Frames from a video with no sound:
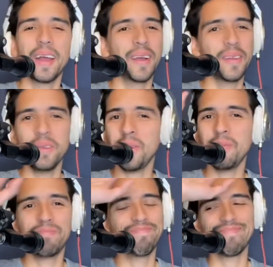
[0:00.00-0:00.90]
You know,
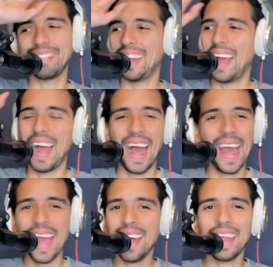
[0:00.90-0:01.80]
I
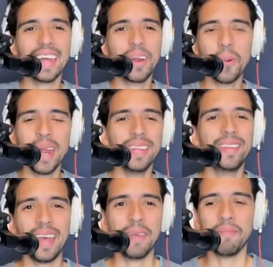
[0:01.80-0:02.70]
had a great
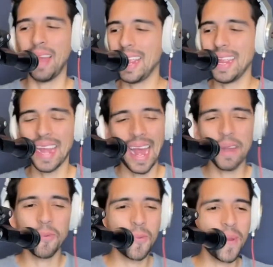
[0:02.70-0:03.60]
time. I
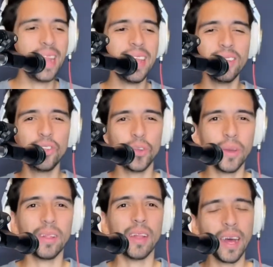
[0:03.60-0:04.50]
really enjoyed
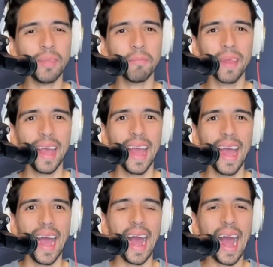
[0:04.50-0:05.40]
a lot.
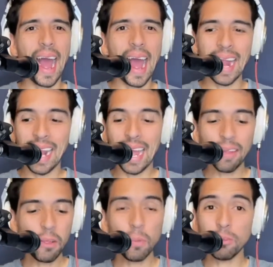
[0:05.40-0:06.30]
And I had
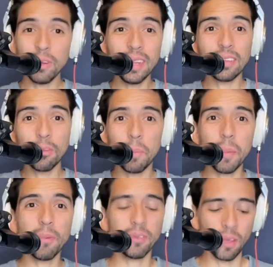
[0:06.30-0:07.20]
the opportunity that some
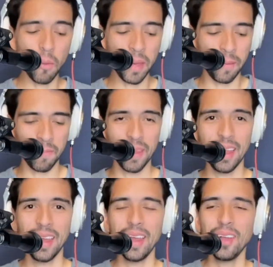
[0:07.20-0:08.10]
people saw me.
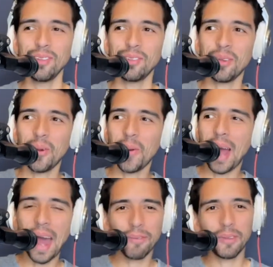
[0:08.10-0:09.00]
So
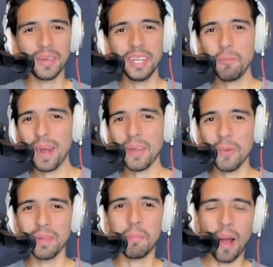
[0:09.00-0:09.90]
after this party
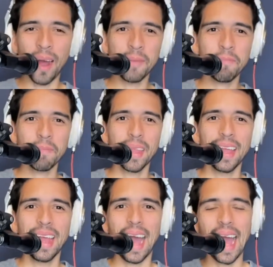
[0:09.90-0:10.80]
with Bon,
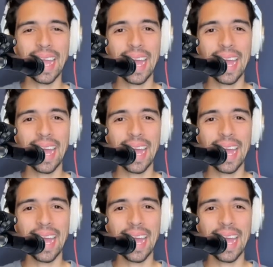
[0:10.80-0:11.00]
I